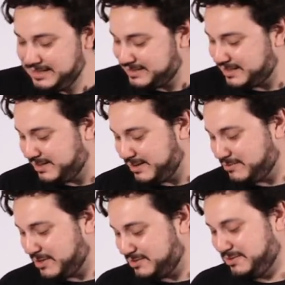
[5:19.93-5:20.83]
So
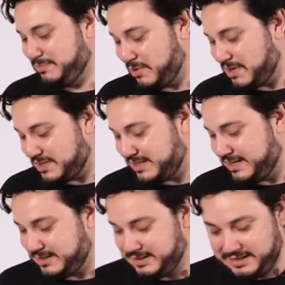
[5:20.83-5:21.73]
I've got two products
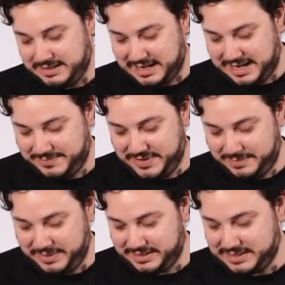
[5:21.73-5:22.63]
here um, that
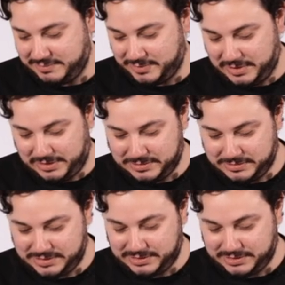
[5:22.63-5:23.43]
I picked up from a local